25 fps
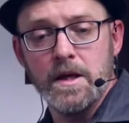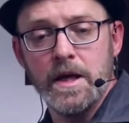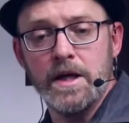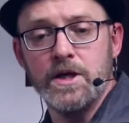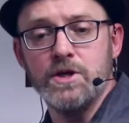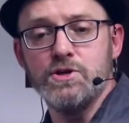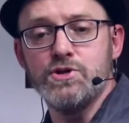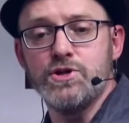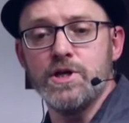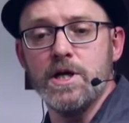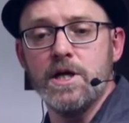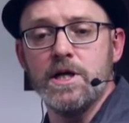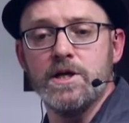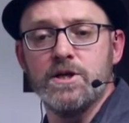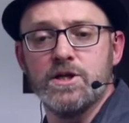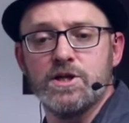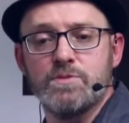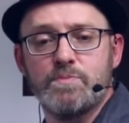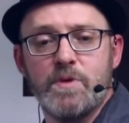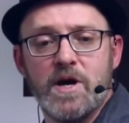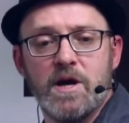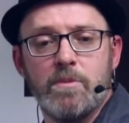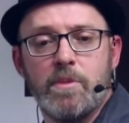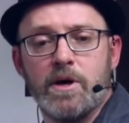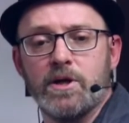And New
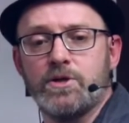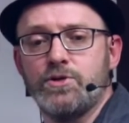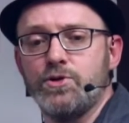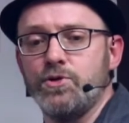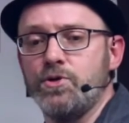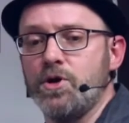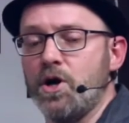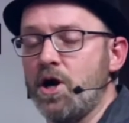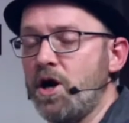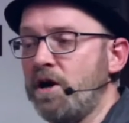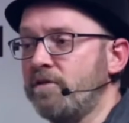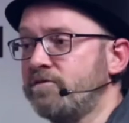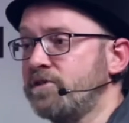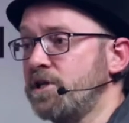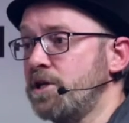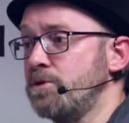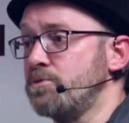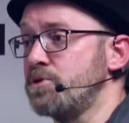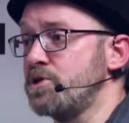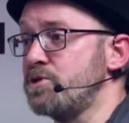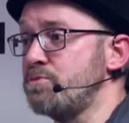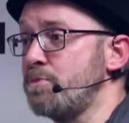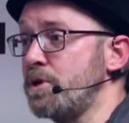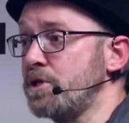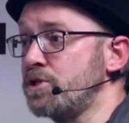Zealanders pay about 2.5
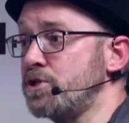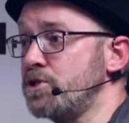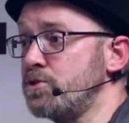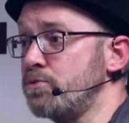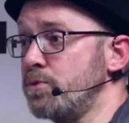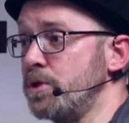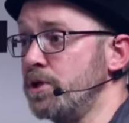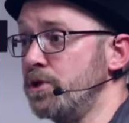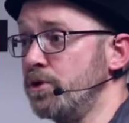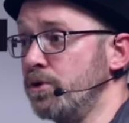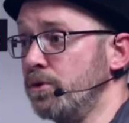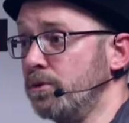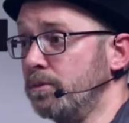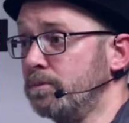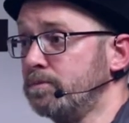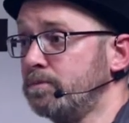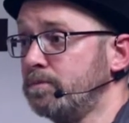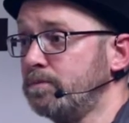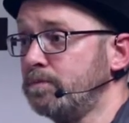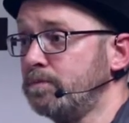times as much as we do.